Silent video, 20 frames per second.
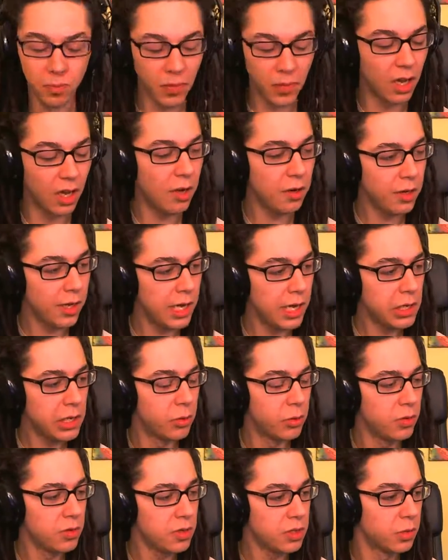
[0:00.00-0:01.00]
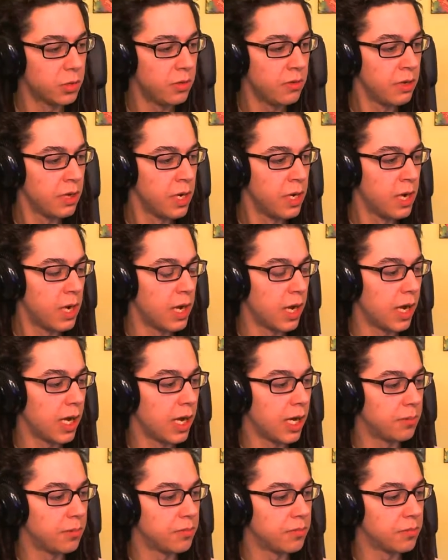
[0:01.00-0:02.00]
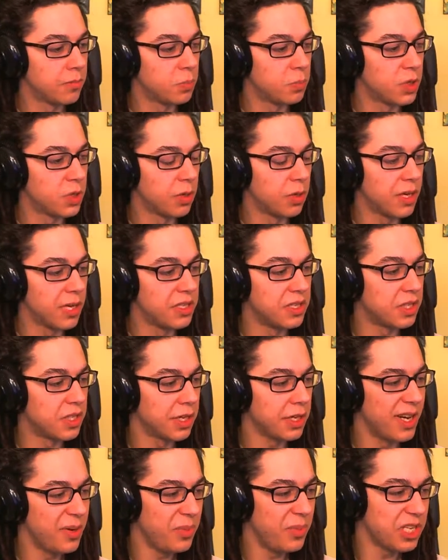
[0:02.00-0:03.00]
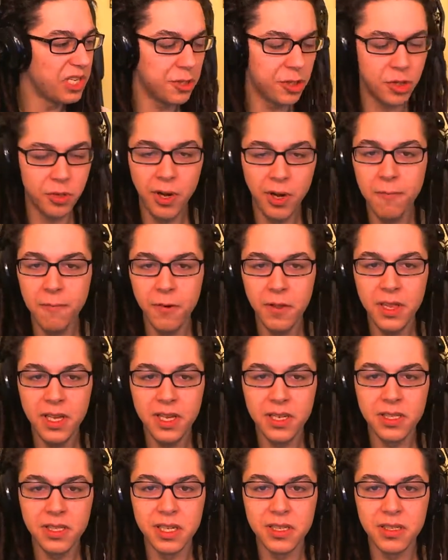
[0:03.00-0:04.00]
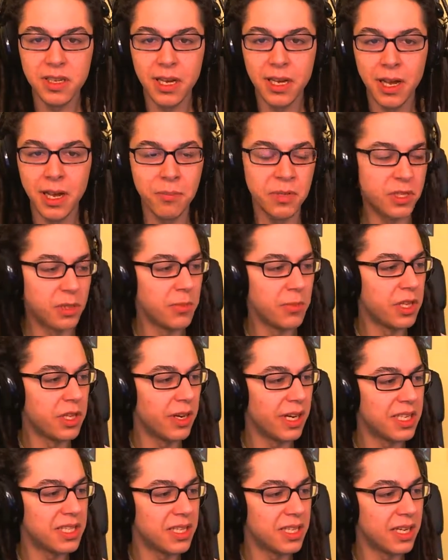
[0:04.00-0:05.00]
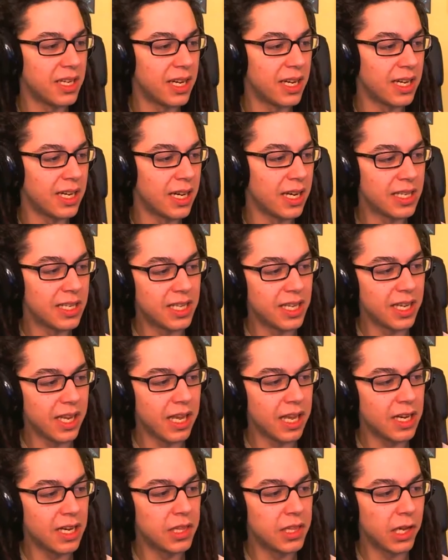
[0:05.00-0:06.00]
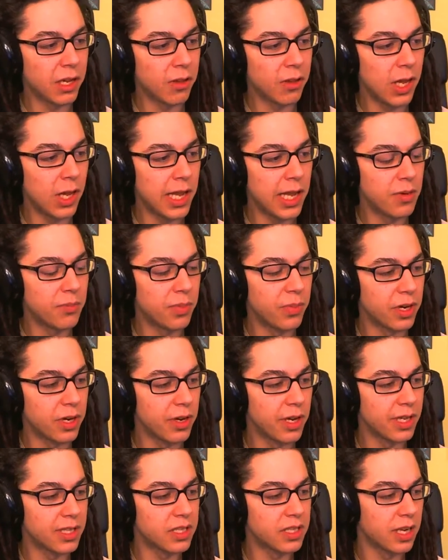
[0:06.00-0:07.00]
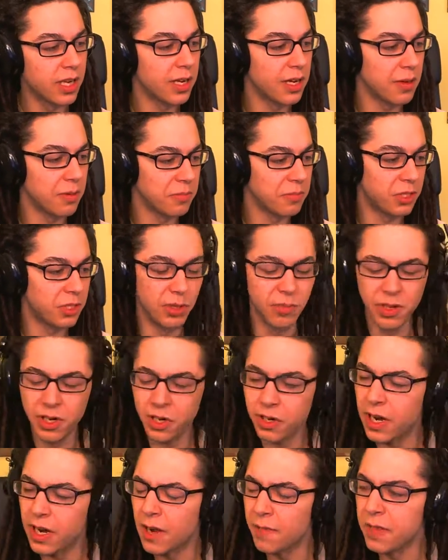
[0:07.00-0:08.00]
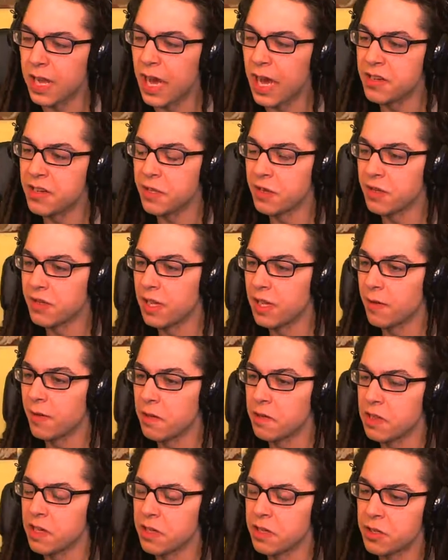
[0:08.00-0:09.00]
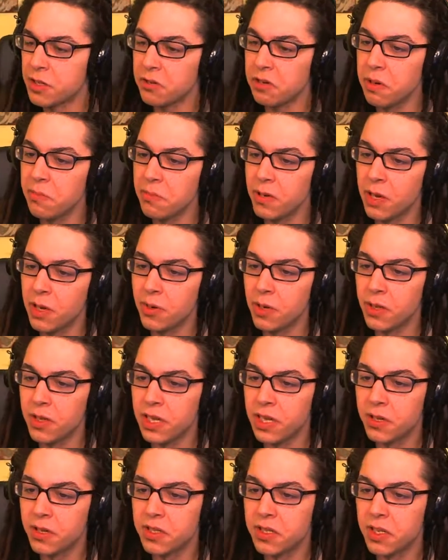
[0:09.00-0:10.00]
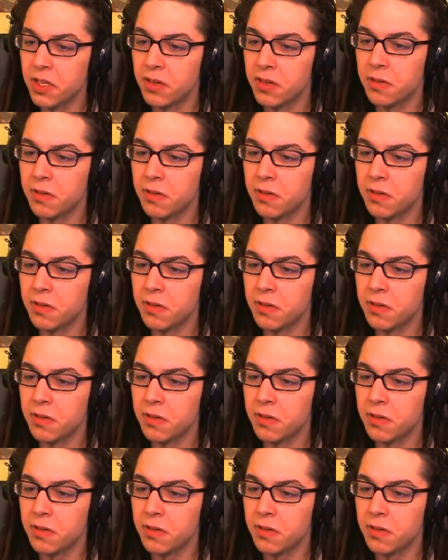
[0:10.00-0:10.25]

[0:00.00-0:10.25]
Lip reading: Okay, cool. So is there going to be a stream for this? I'm assuming there isn't a ticket in the client, but are you guys going to... I'm assuming you're going to have casters and have everything streamed up and all that good stuff?